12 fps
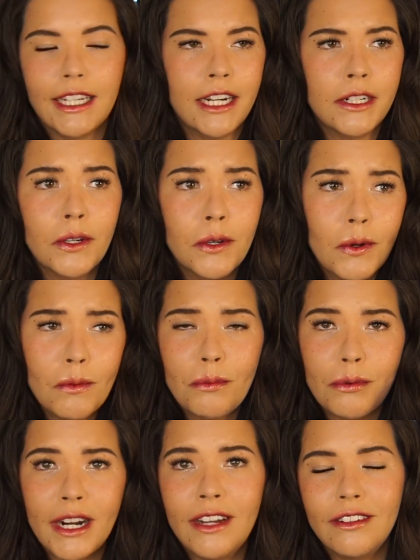I don't know,
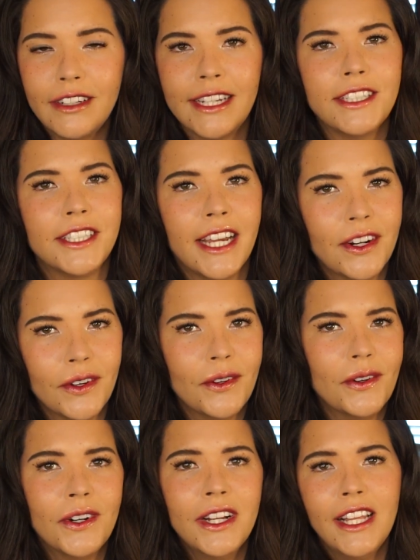brown
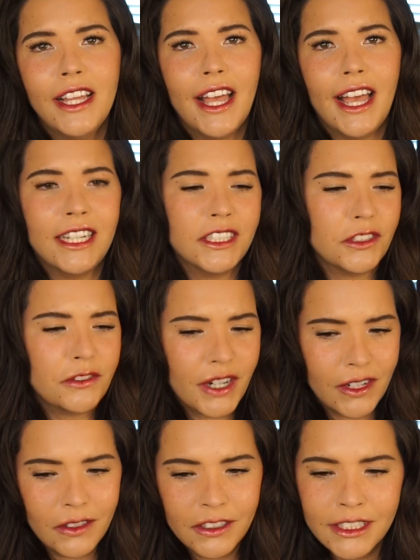eyeshadow as their
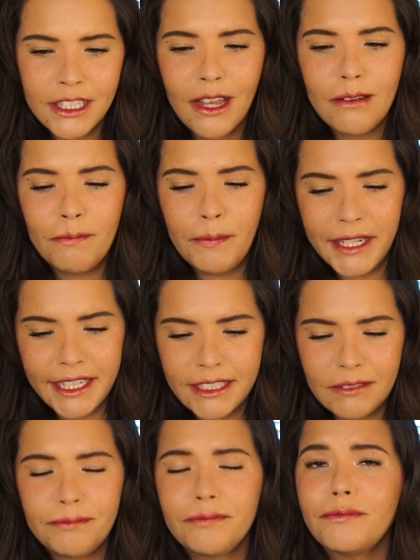freckles, but